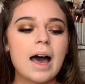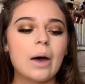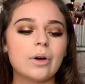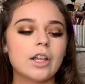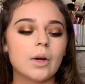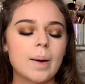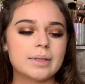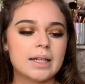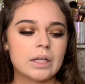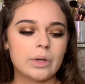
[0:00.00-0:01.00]
I went on their
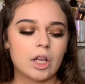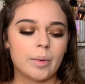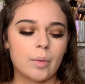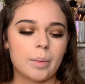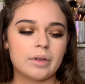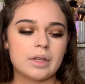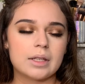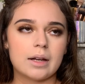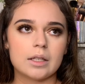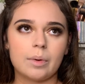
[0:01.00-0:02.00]
website to read a little bit more about the
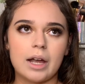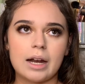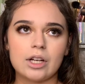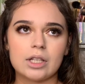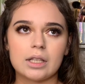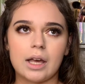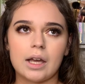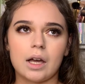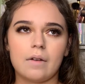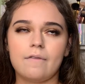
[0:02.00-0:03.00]
setting spray, and I just
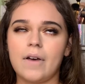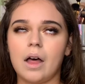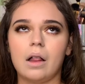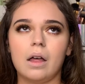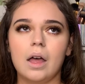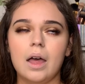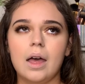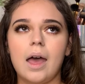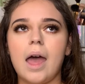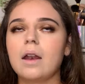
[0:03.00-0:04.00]
like fell
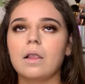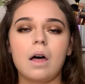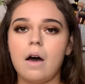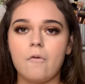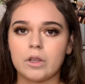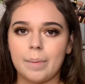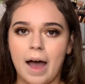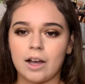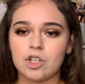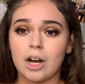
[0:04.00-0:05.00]
in love with the packaging.